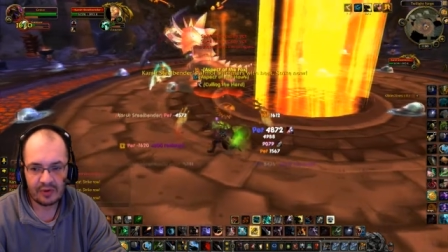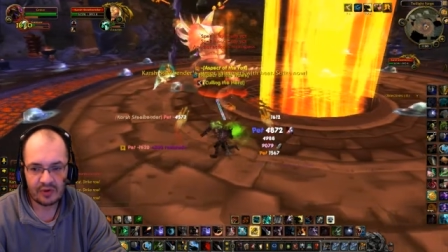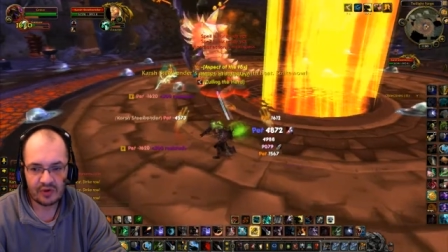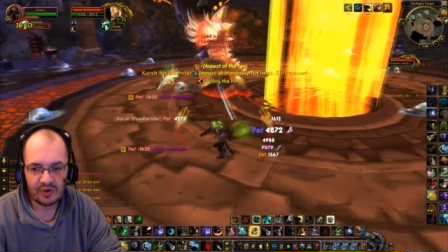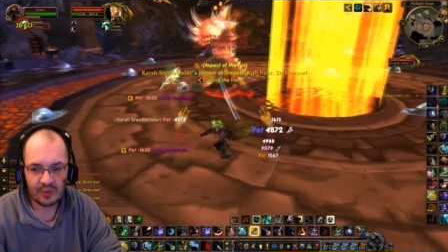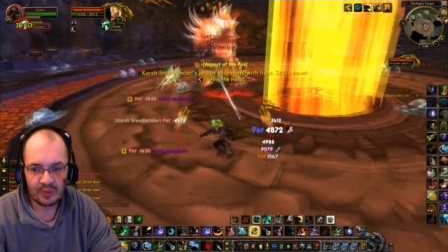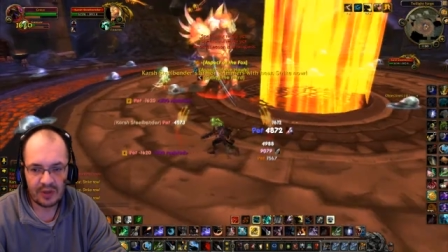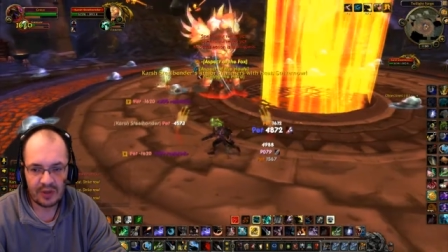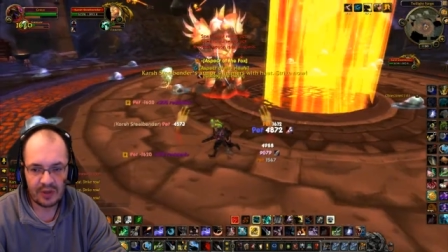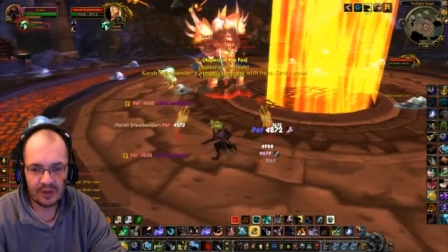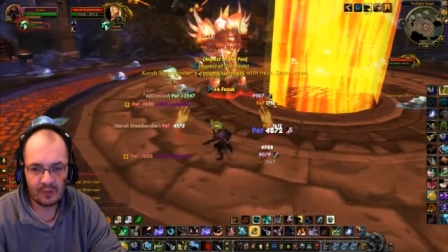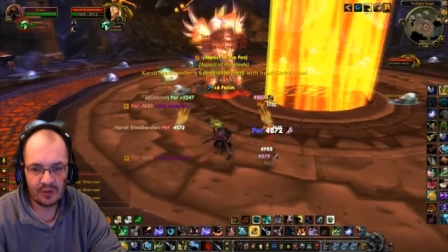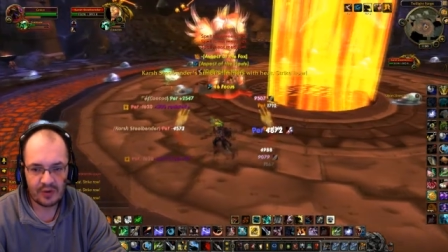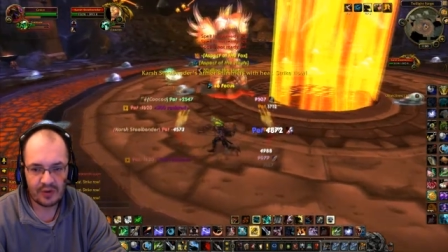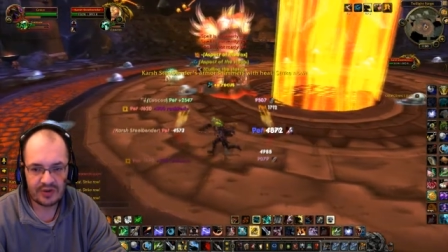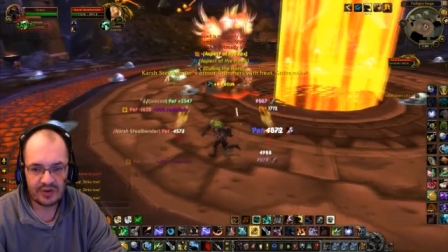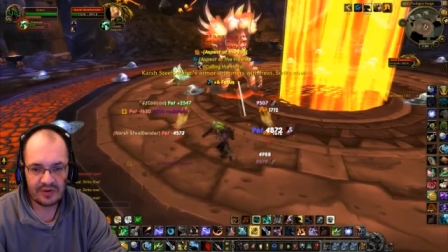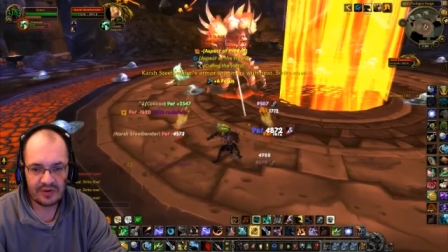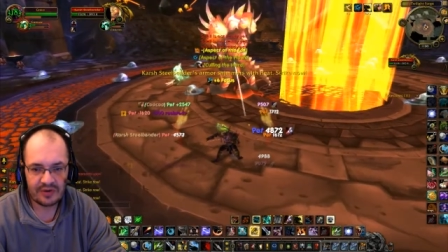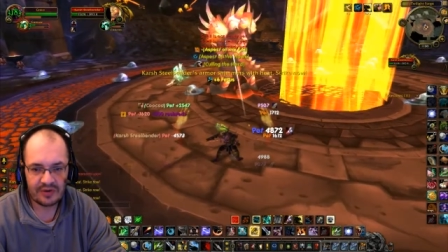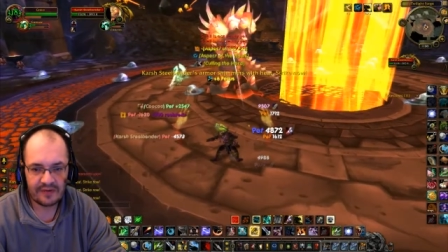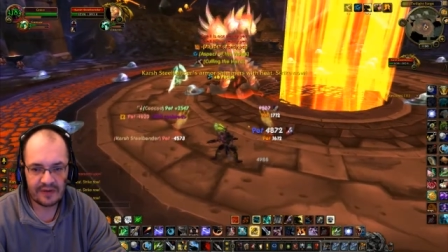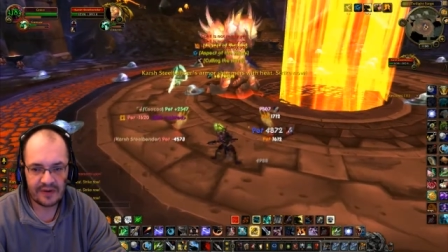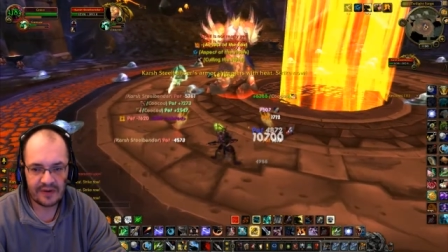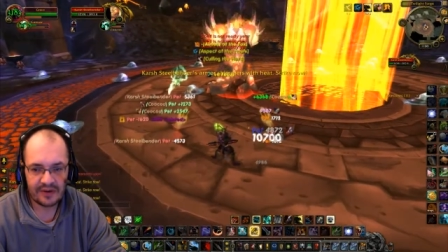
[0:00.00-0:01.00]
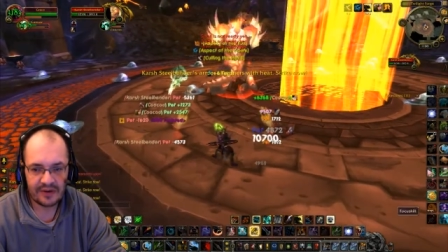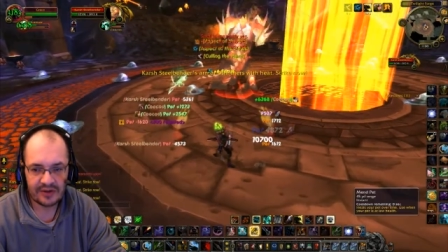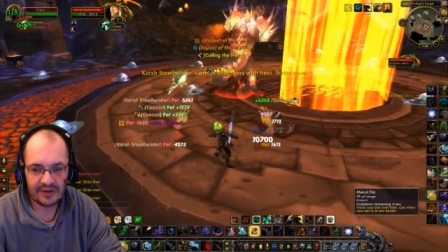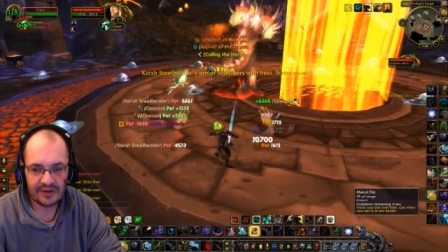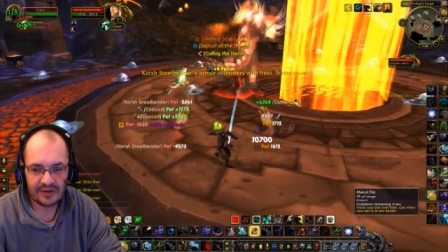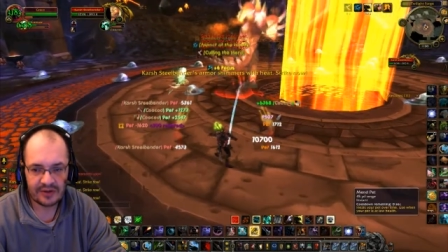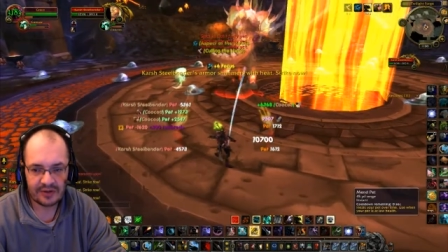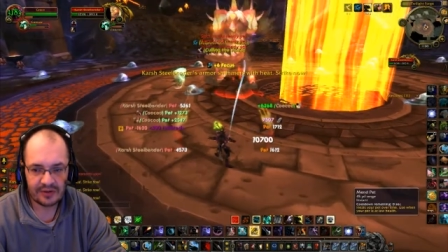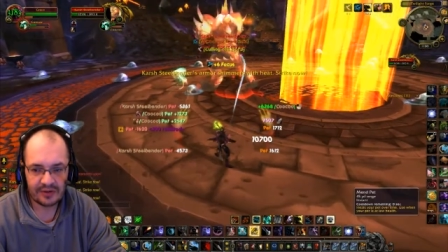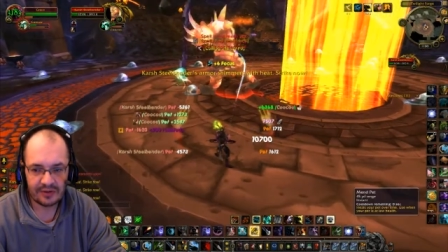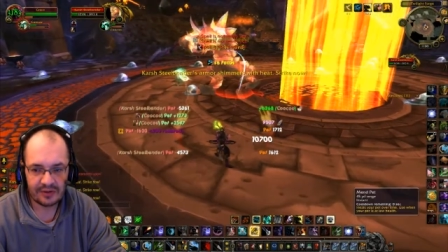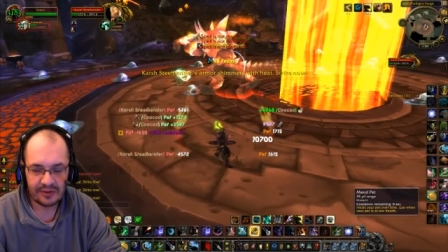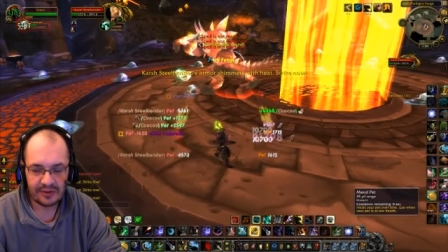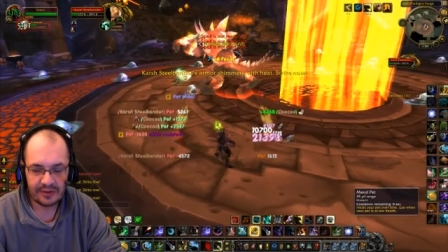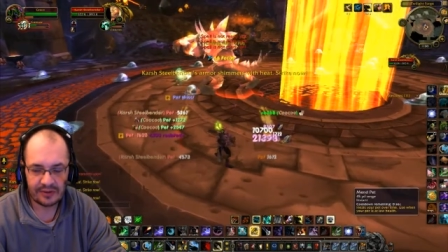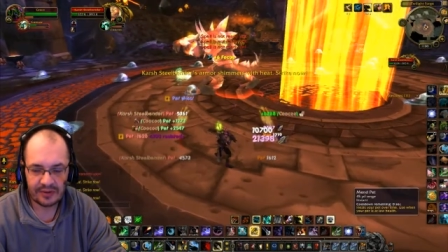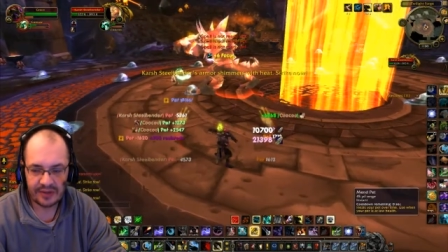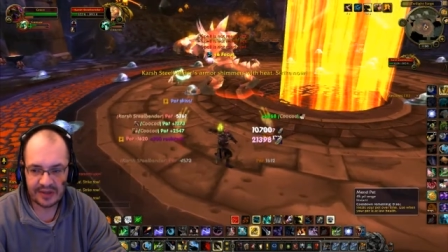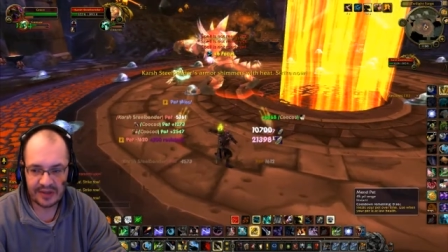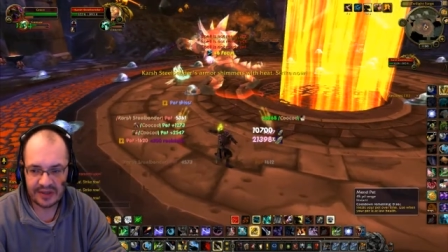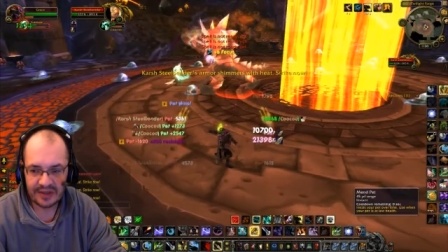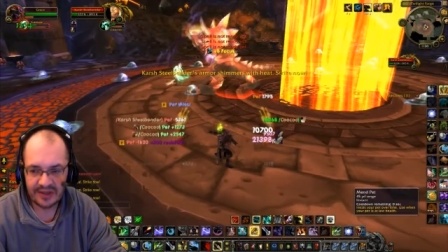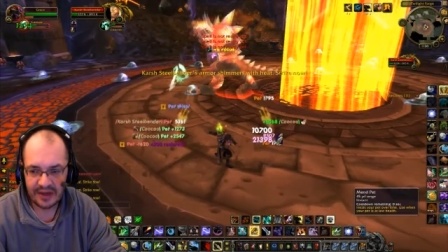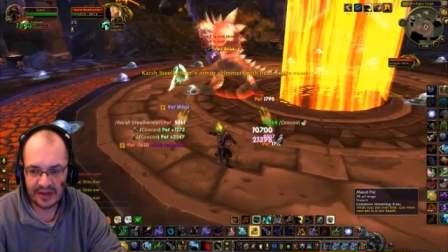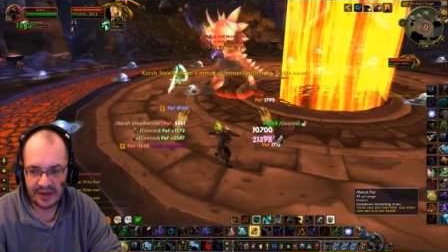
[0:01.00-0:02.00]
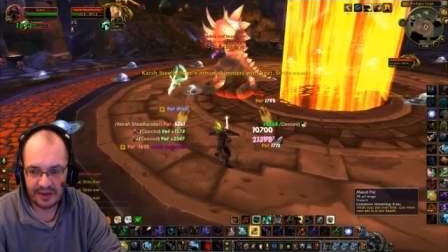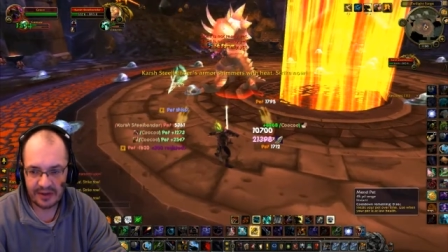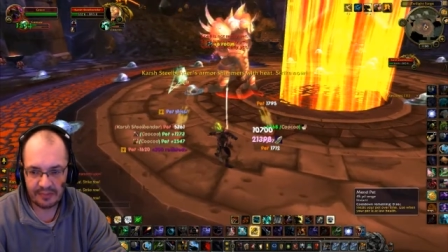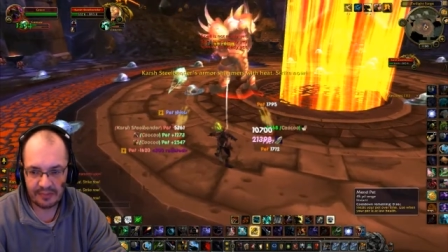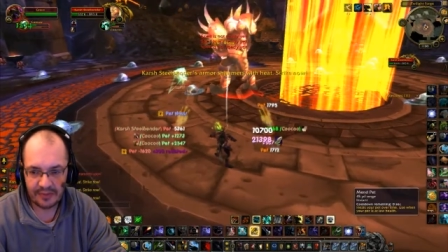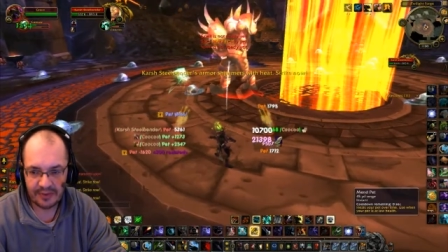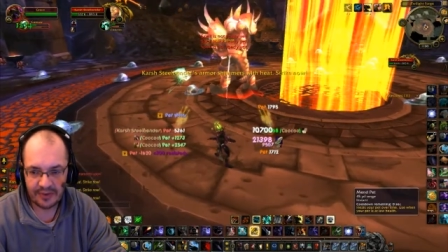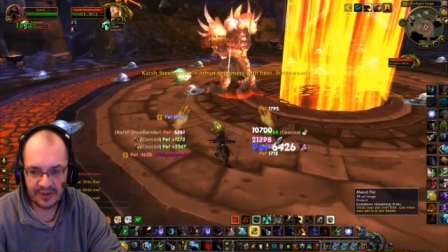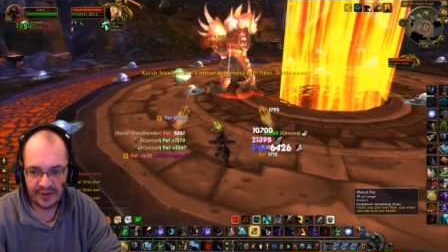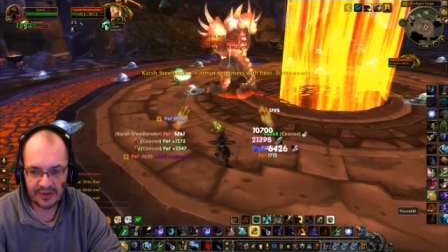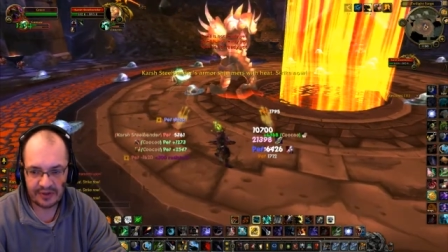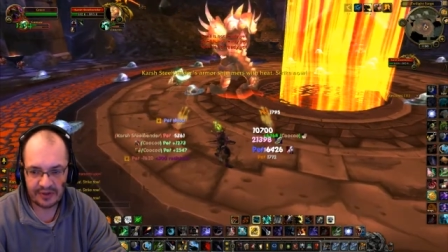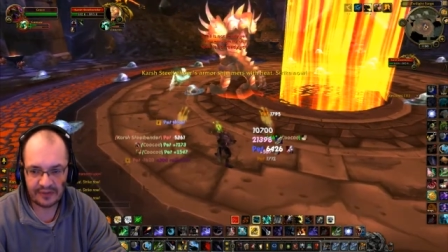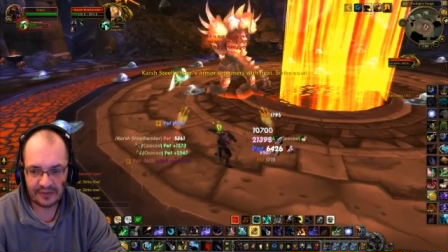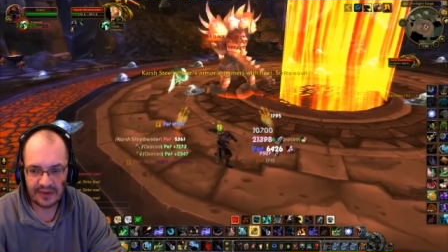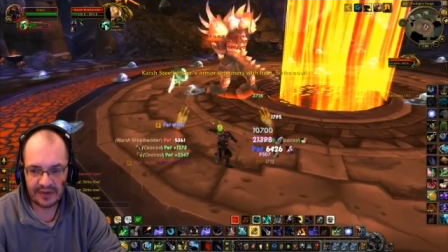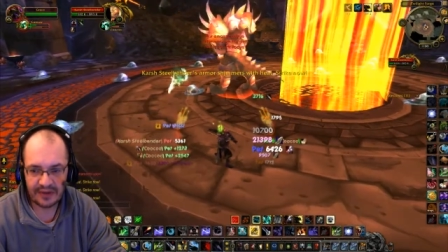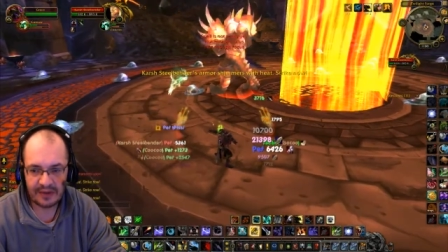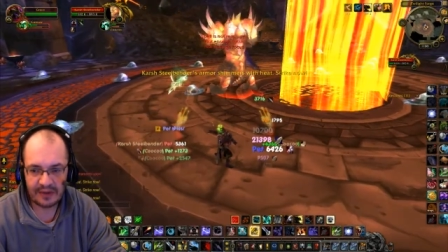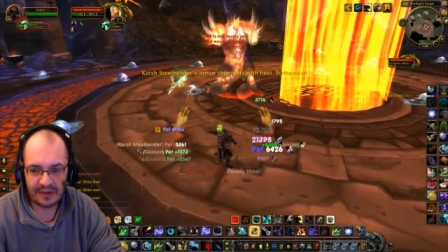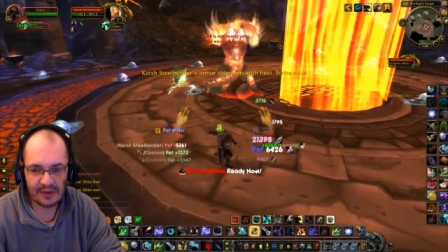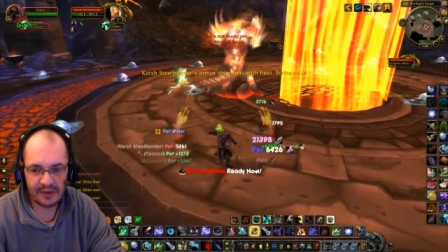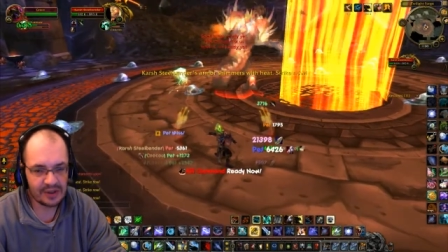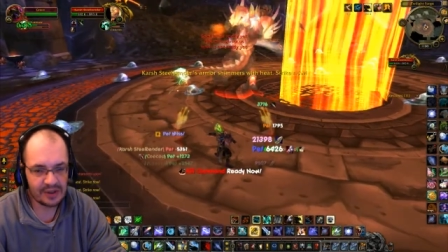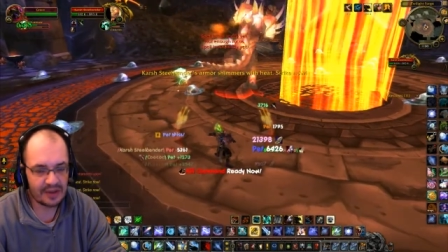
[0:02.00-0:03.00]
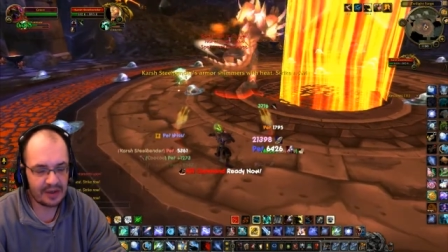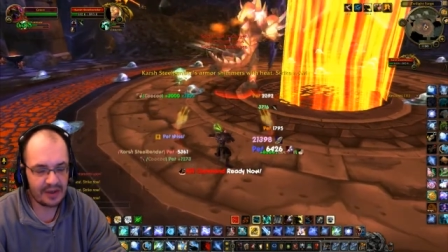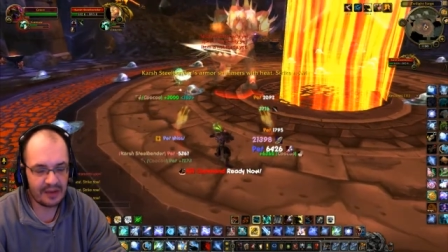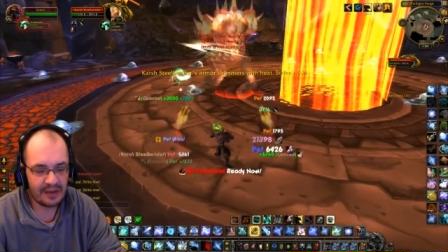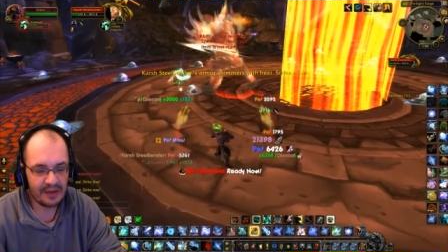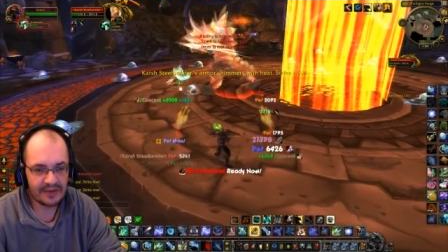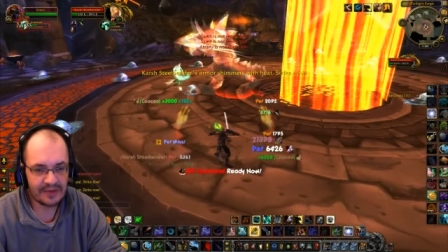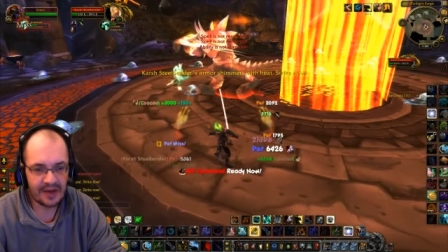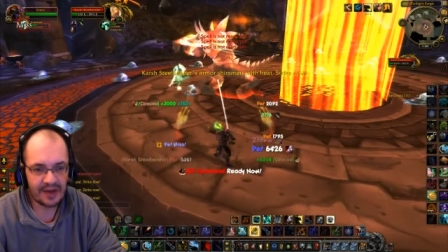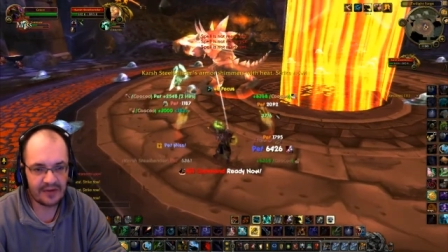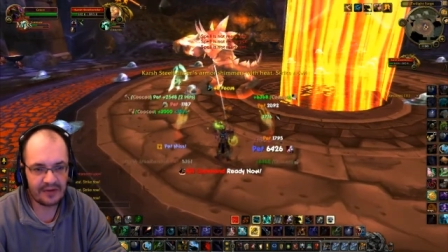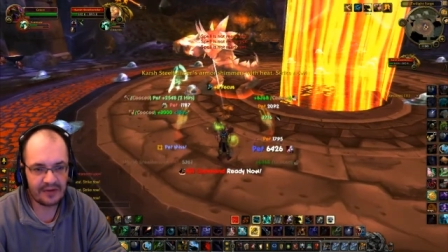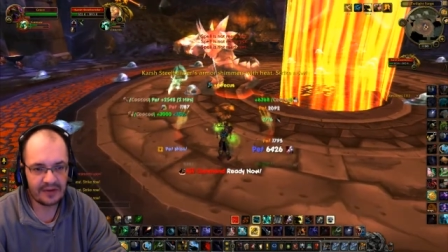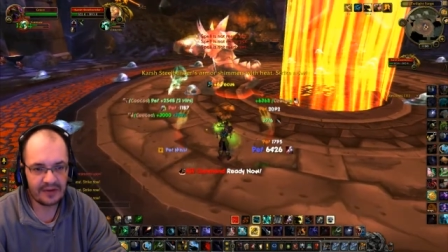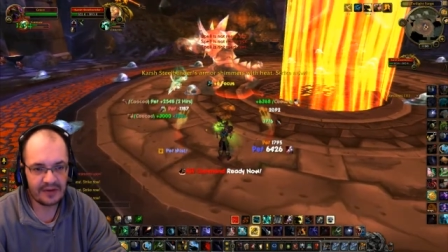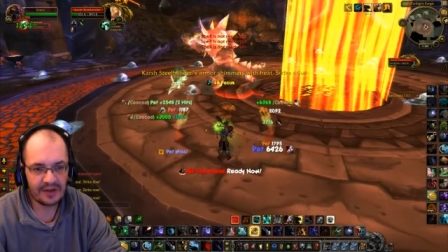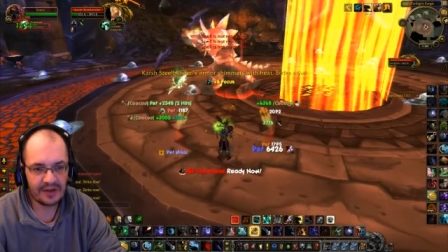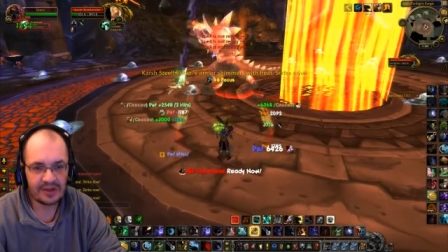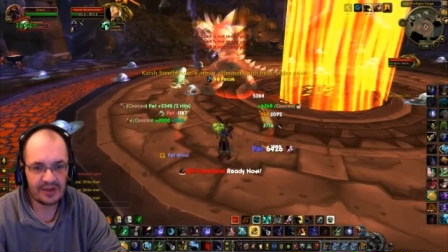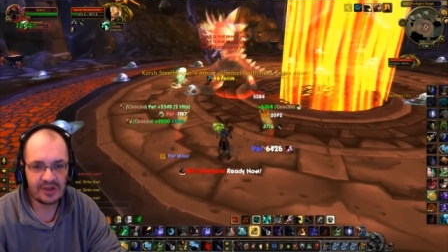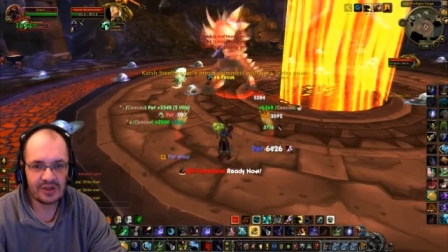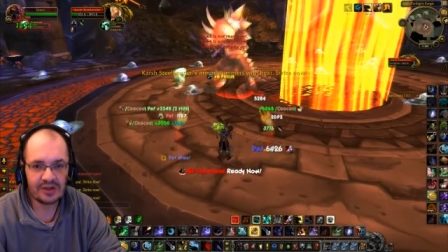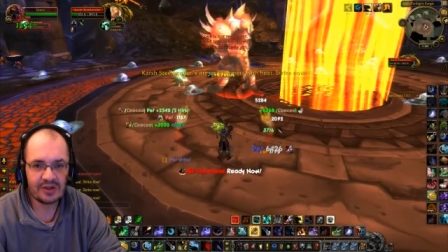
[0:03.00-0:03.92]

Because when he walks through the fiery circle, there's like a burst of damage that comes out of there.